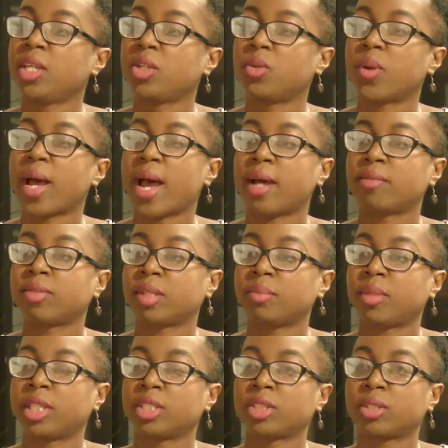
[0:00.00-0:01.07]
You have to
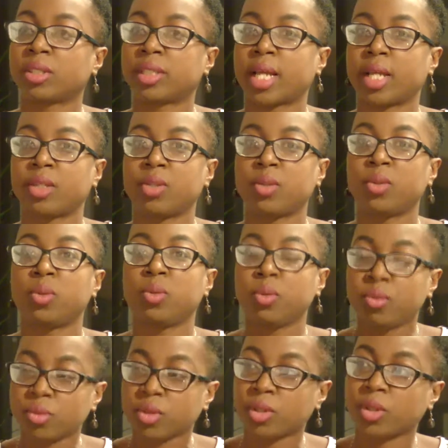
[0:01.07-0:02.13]
make sure that you,
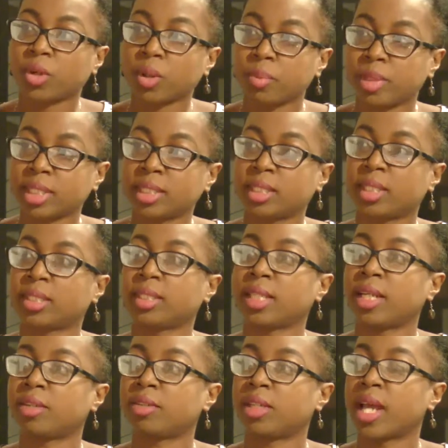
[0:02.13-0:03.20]
for your business
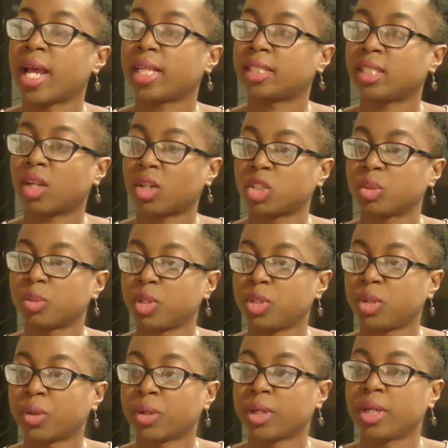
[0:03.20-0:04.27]
and as an
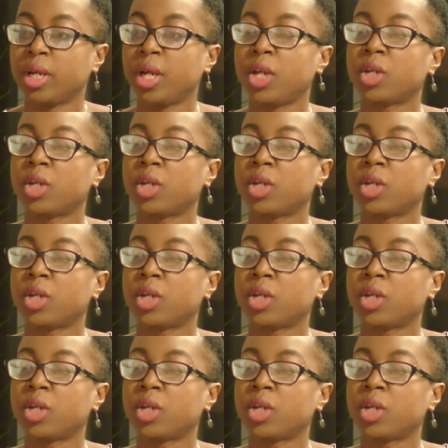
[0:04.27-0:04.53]
entrepreneur,